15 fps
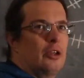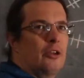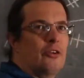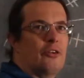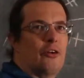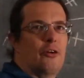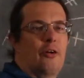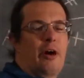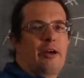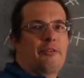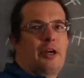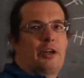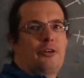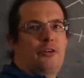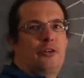So I've
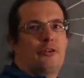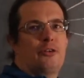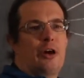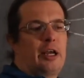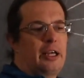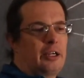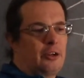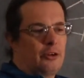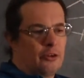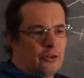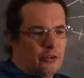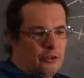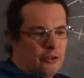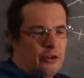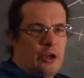got two
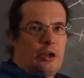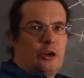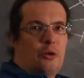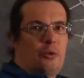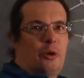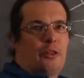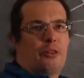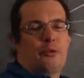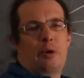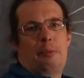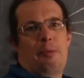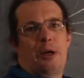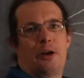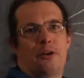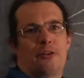triangles with three
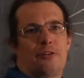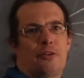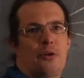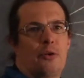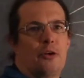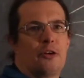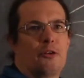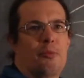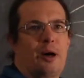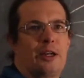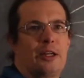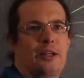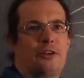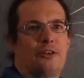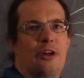pairs of
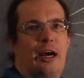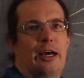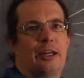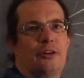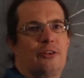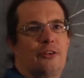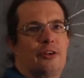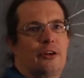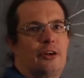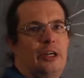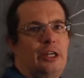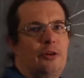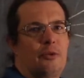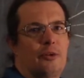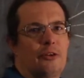corresponding sides that are
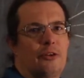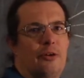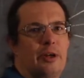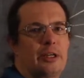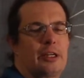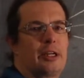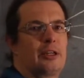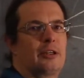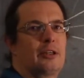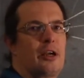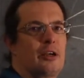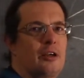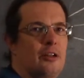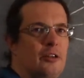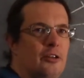equal. So I can
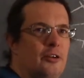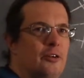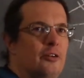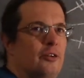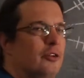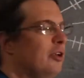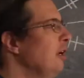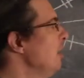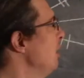conclude